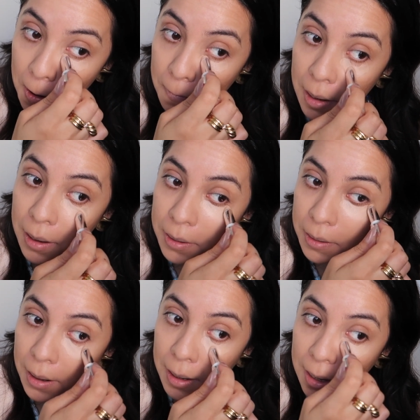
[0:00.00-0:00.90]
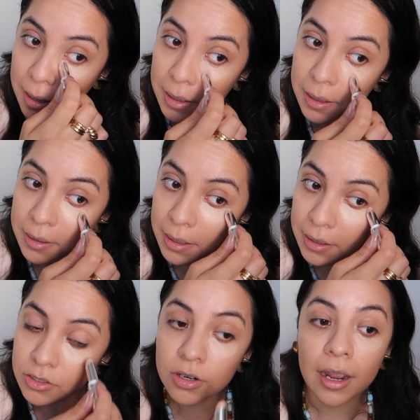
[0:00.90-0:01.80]
my under eye area like
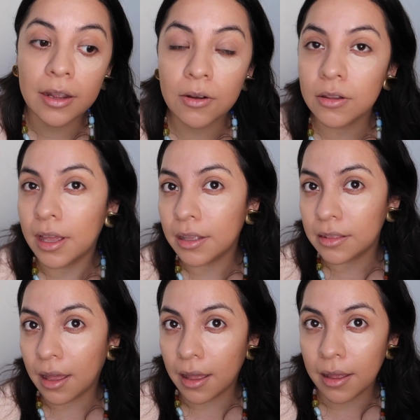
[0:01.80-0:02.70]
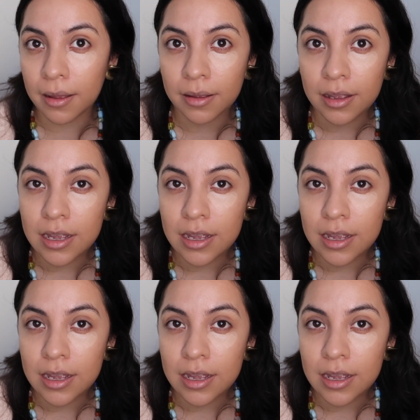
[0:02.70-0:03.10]
a triangle like that.